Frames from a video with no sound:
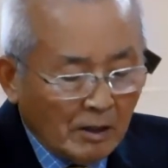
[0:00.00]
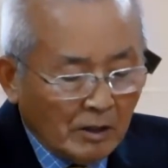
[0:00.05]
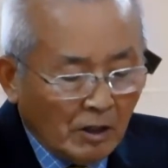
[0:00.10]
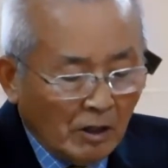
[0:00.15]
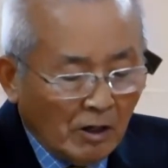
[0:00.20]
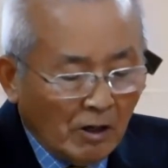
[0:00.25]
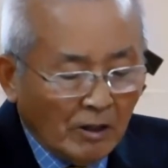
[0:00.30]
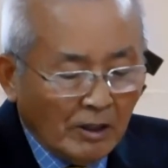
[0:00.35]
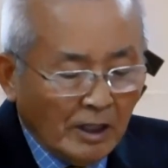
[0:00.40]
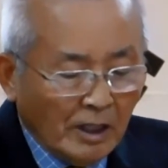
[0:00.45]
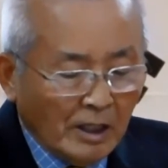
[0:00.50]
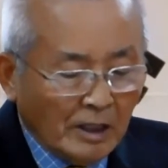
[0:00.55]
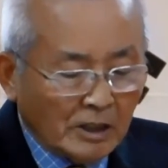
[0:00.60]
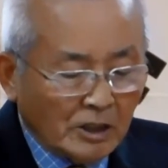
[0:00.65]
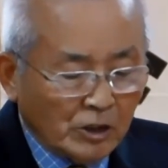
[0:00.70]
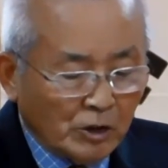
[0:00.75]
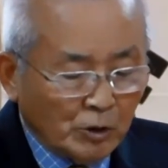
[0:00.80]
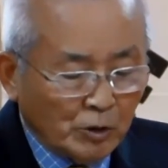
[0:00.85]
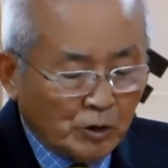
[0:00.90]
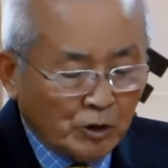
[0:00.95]
"The learning
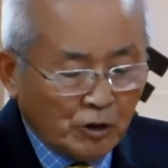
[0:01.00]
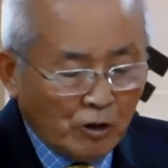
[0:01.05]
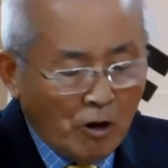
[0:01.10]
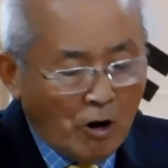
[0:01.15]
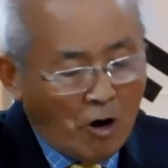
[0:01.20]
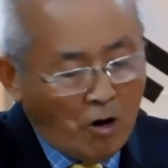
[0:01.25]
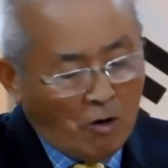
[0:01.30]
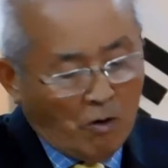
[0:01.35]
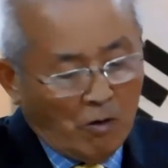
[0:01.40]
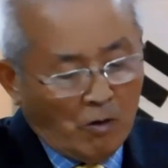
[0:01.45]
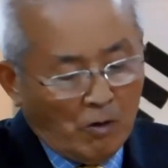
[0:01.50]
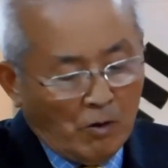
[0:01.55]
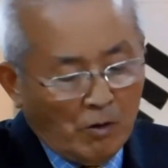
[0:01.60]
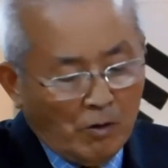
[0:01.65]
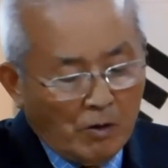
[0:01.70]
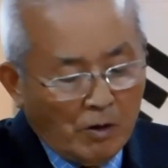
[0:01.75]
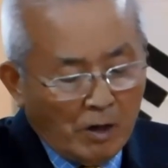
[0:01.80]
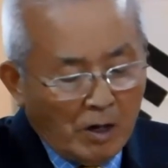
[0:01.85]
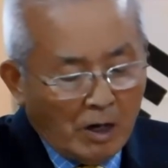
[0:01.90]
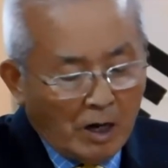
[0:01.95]
is too slow.
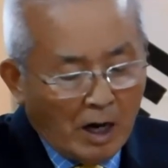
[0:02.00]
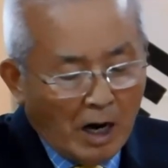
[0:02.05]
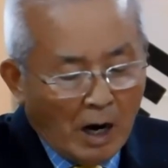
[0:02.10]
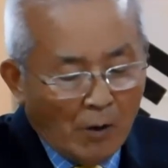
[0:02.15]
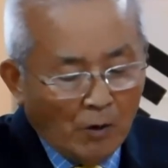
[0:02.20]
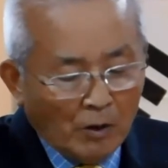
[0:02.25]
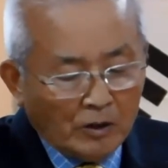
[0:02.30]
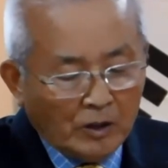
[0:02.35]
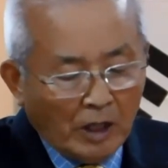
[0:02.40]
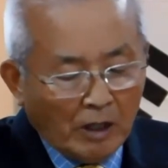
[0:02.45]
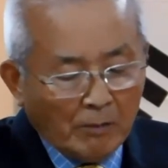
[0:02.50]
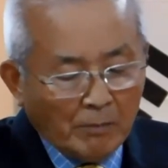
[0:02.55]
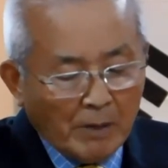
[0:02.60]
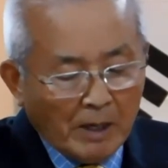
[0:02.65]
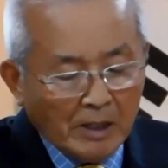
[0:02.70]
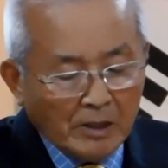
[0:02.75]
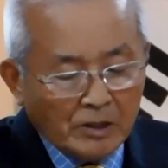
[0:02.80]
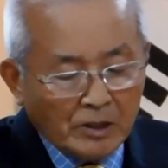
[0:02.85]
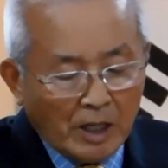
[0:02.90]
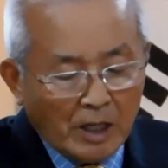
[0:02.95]
I will take
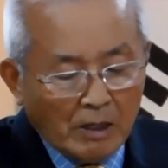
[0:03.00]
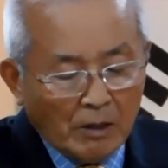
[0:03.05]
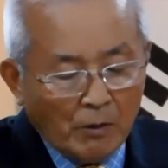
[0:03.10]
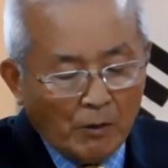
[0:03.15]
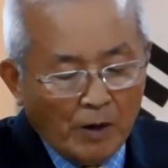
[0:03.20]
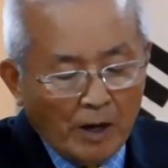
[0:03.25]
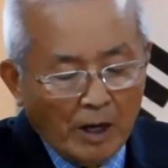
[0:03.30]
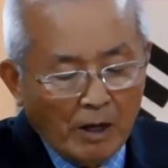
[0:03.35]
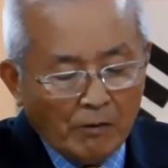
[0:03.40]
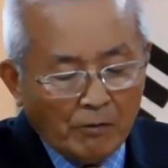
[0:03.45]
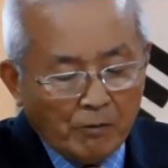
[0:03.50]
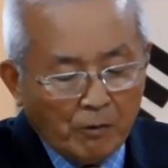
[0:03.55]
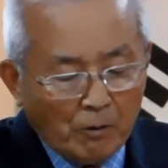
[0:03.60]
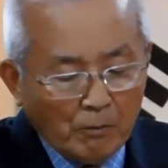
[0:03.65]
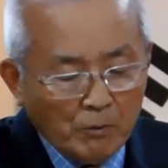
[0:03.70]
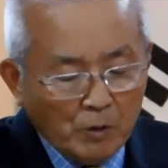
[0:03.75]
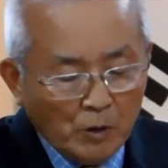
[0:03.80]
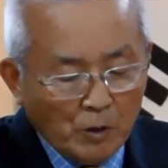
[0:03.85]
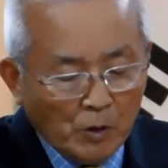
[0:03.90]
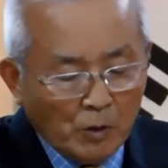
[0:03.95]
my son away
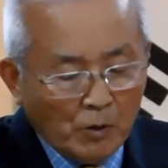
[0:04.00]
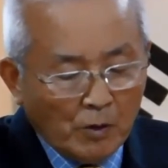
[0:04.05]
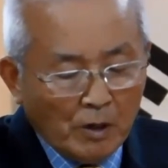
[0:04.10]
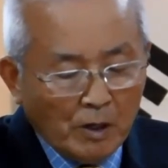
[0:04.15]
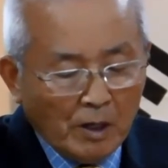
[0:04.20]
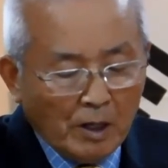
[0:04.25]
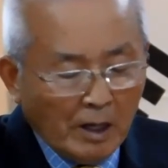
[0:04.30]
from you,